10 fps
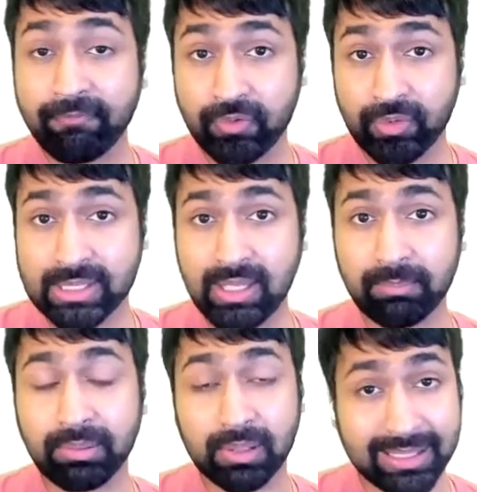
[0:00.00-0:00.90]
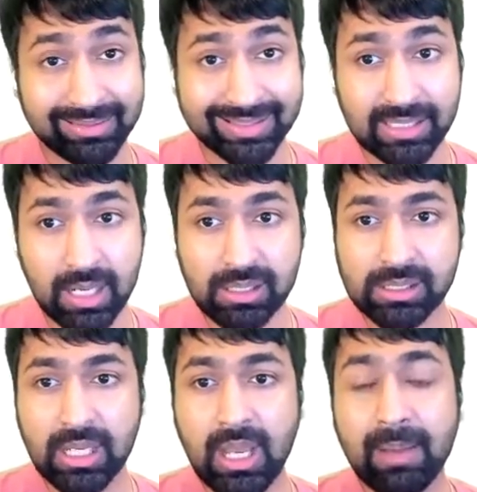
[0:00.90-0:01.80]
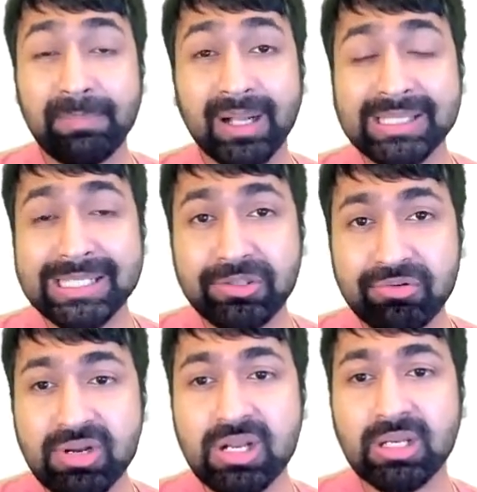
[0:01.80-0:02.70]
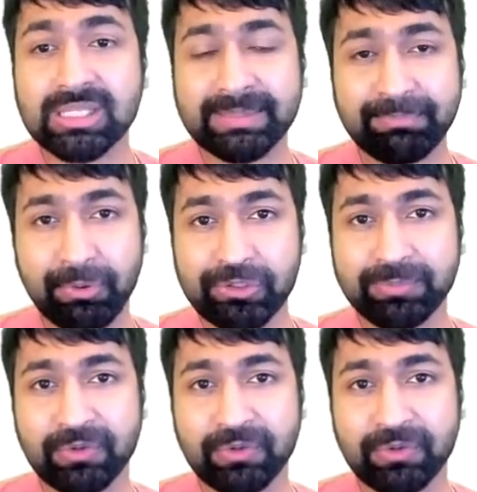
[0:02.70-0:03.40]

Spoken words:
For example, in this case, party 3 is supposed to